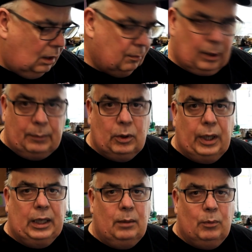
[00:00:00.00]
but I'm
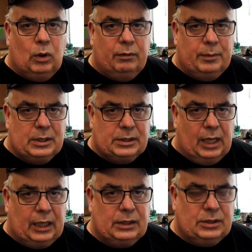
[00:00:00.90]
going to keep more of them in
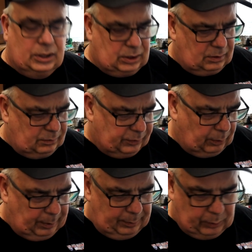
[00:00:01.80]
stock just
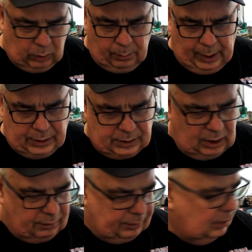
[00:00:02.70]
for people who buy
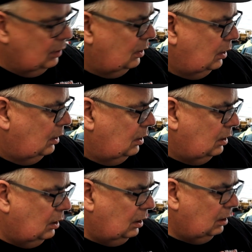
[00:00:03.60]
stuff.
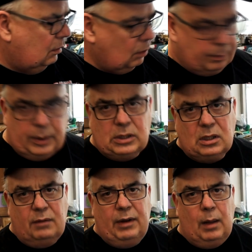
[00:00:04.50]
Or
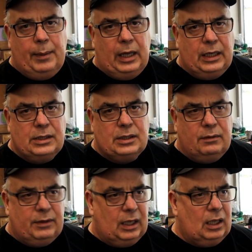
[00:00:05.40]
purchase our valve bodies
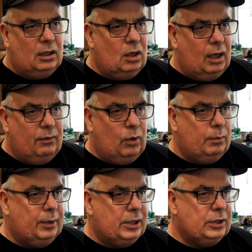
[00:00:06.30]
if they can have
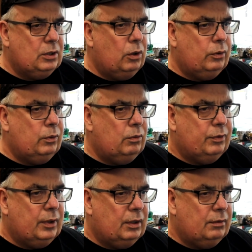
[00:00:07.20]
one place to go through
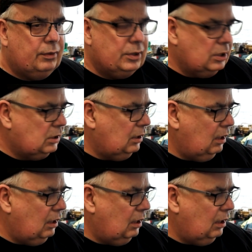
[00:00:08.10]
for just